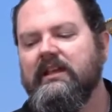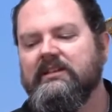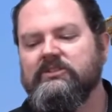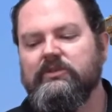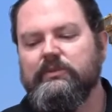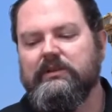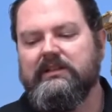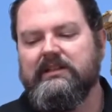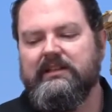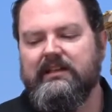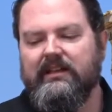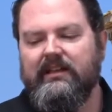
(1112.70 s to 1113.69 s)
So. Uh,
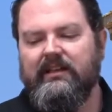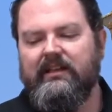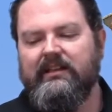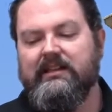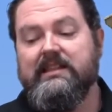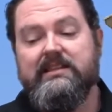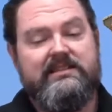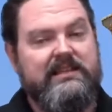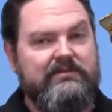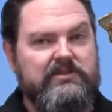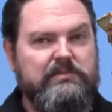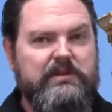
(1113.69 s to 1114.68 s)
this
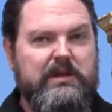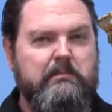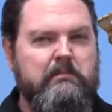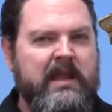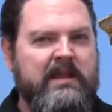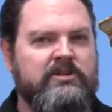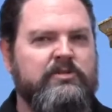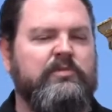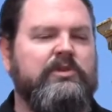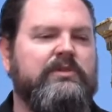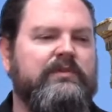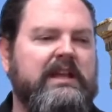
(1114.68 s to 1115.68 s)
seems to be a major
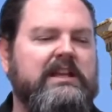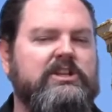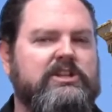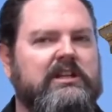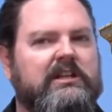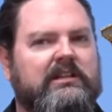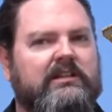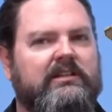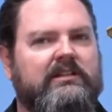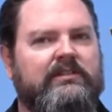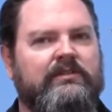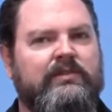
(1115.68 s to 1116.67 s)
motivation
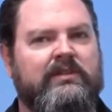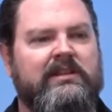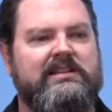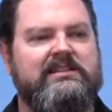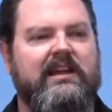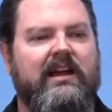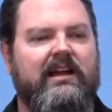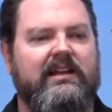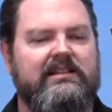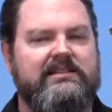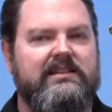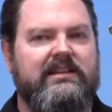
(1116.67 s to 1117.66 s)
for these
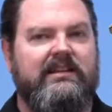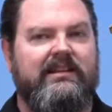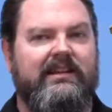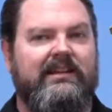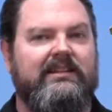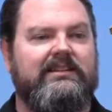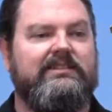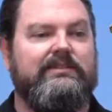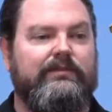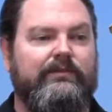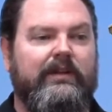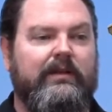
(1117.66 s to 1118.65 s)
gods is
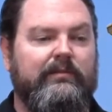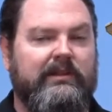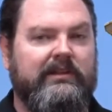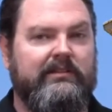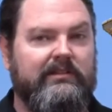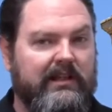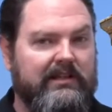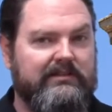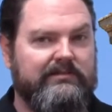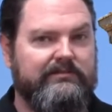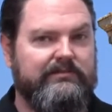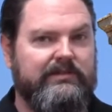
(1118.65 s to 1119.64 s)
family
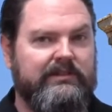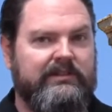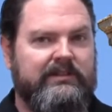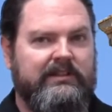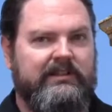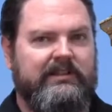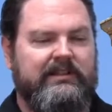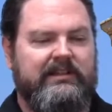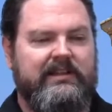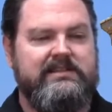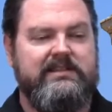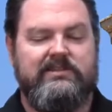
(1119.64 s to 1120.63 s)
love.
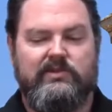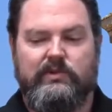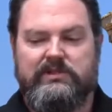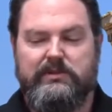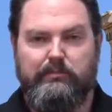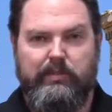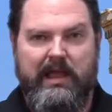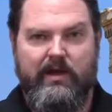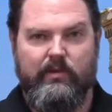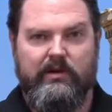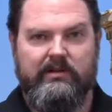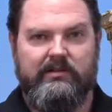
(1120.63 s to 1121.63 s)
It's the source of
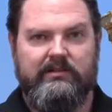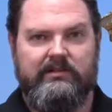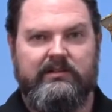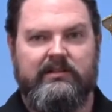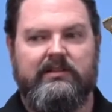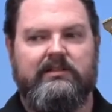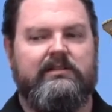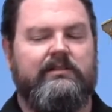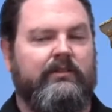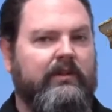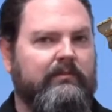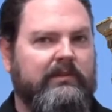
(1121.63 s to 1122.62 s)
power,
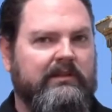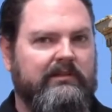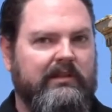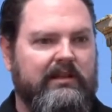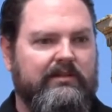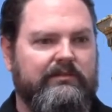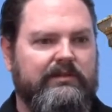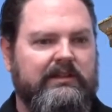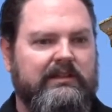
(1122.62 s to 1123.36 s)
family love.